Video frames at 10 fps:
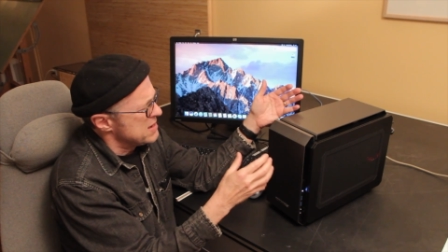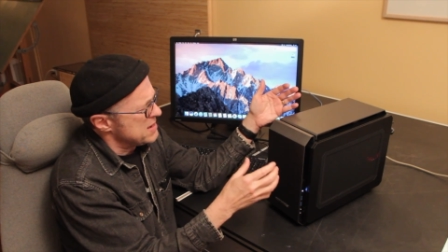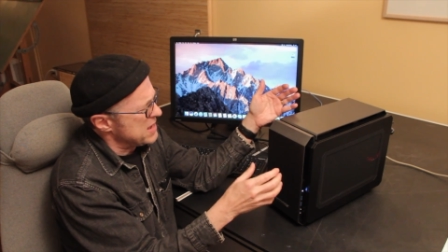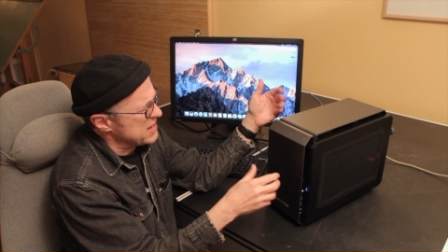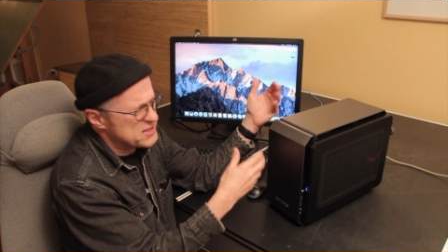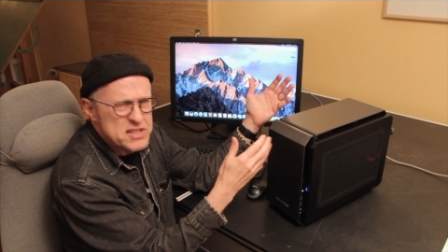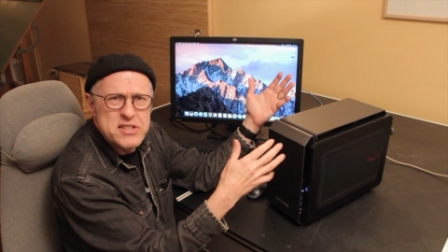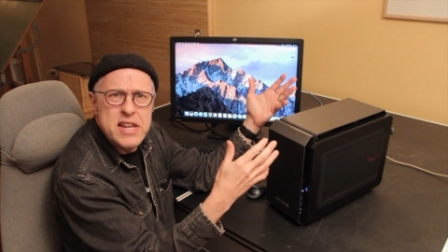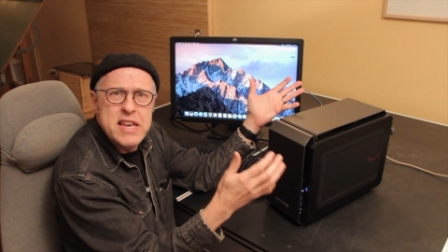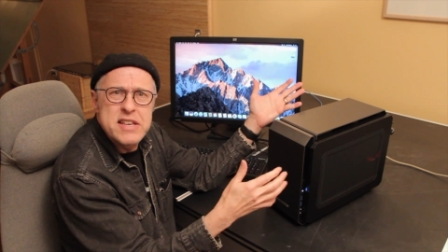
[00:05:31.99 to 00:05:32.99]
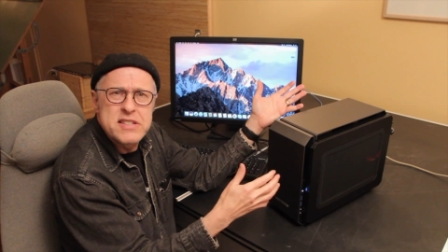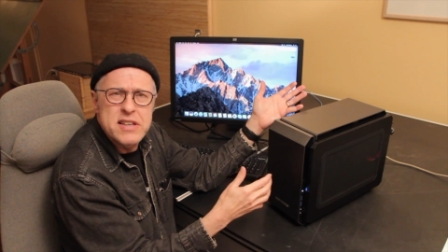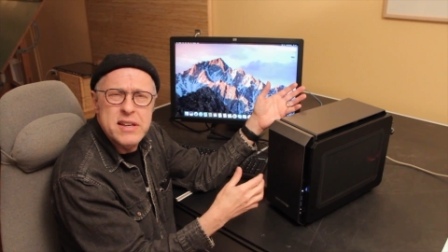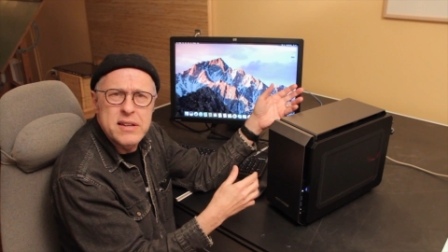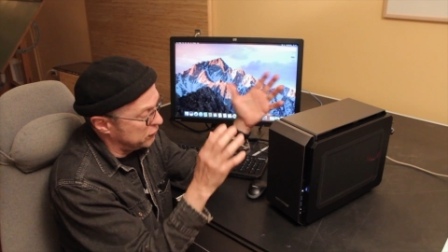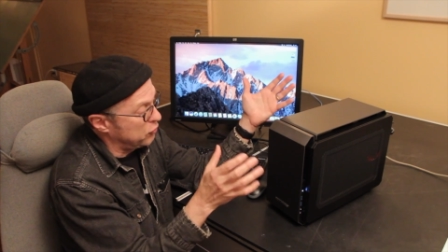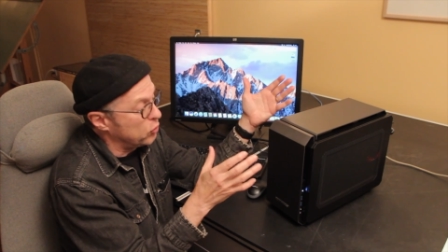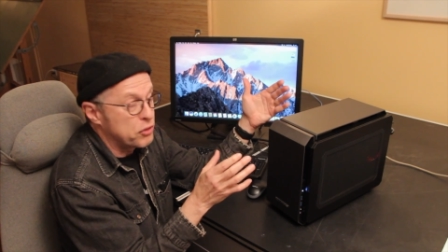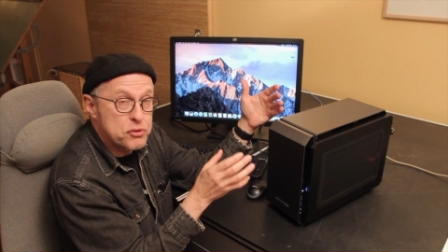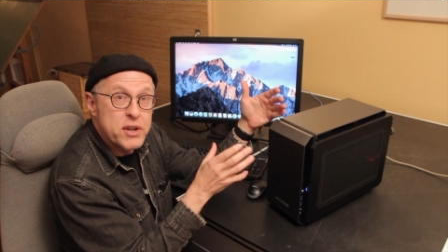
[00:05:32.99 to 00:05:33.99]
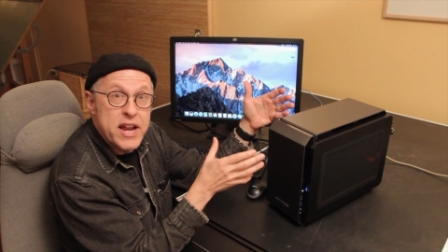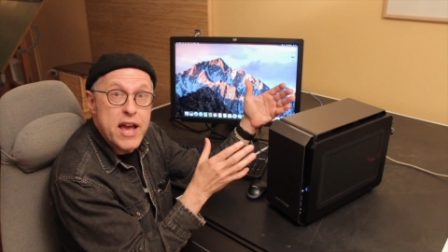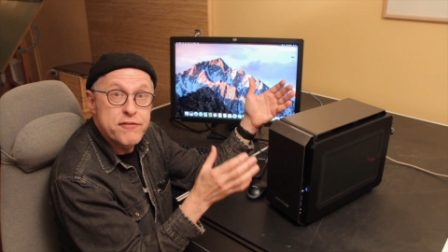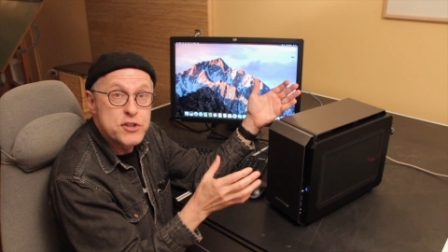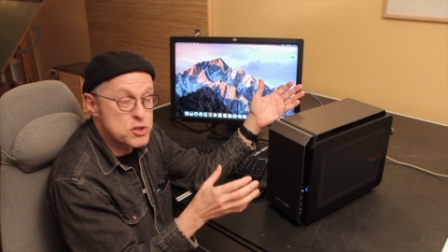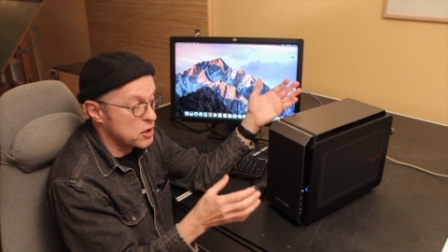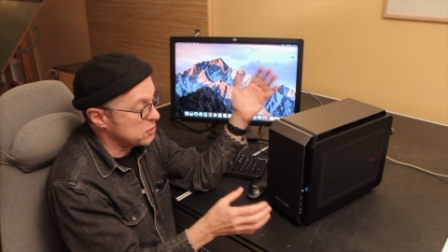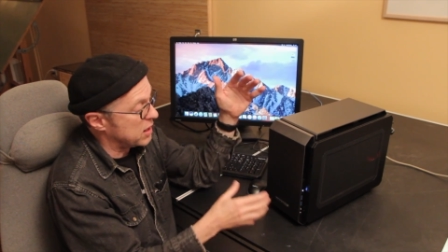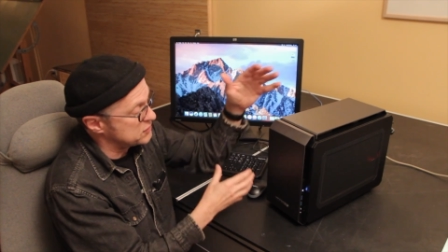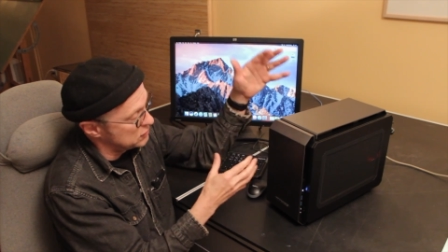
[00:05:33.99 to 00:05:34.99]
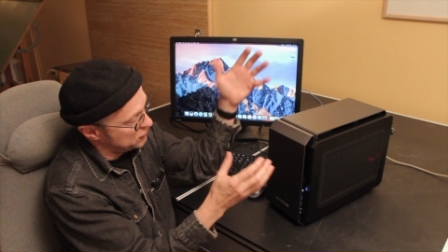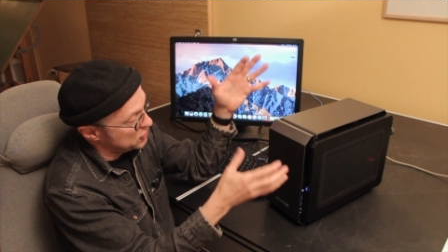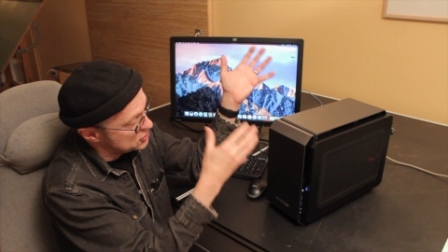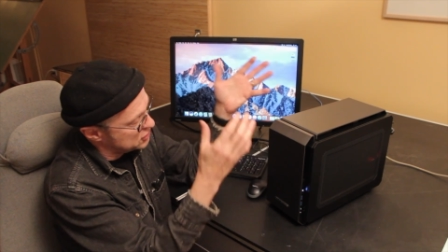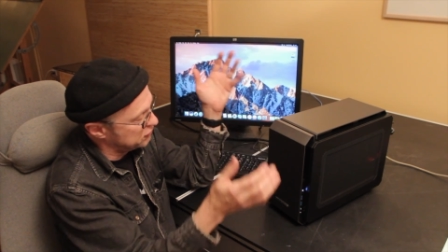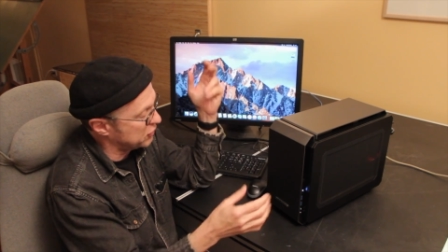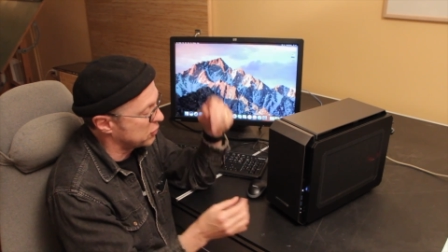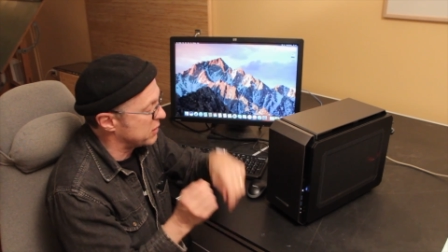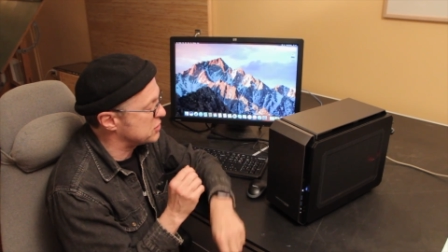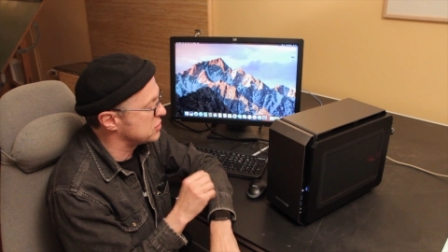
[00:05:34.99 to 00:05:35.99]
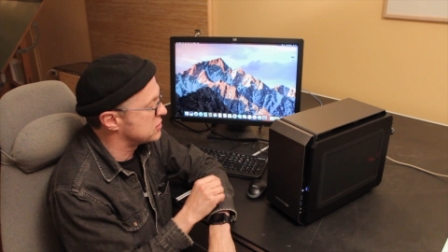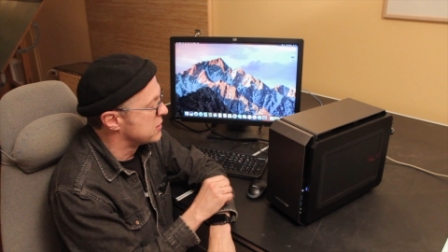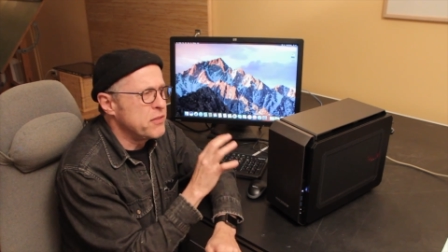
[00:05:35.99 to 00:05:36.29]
uh SSDs and full three and a half inch hard drives in various configurations.